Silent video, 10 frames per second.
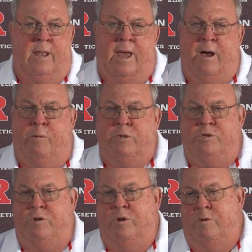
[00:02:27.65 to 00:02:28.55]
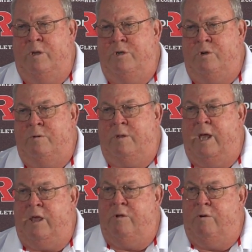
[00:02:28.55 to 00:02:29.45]
And now what you're doing is you're
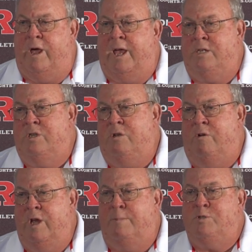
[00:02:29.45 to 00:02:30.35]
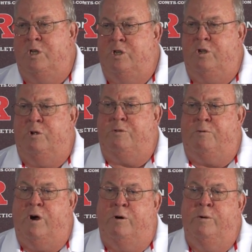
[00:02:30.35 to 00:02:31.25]
getting your legs and your hips into your
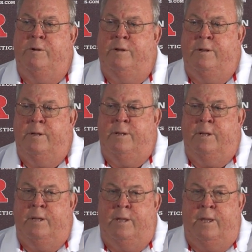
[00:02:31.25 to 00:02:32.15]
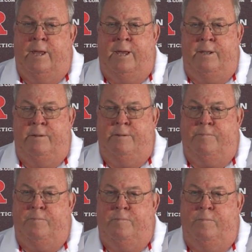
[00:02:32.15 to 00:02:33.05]
throw.
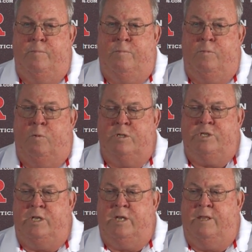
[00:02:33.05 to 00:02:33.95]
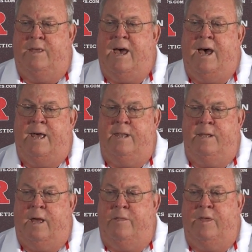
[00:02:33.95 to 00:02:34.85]
And once he did that,
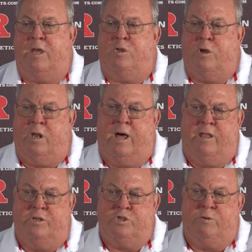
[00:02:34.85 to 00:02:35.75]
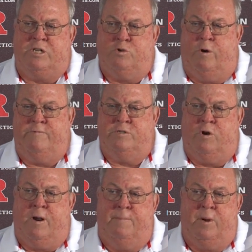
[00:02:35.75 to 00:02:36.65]
I think it took a lot of the stress off
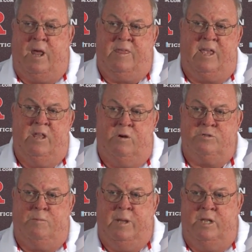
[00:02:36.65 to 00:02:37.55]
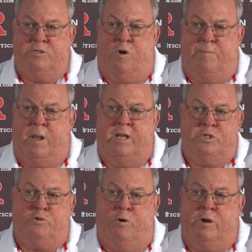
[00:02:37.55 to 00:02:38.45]
his arm, but I think it also made his arm a
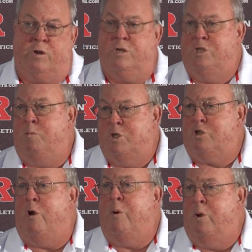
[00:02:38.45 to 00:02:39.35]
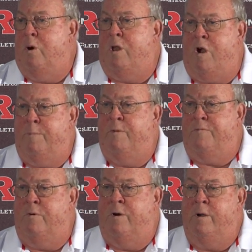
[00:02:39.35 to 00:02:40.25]
lot stronger because he was throwing all arm
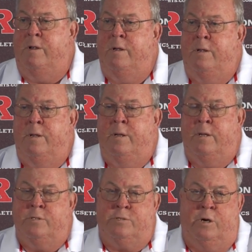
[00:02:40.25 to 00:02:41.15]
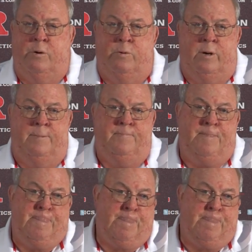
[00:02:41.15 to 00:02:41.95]
before. So,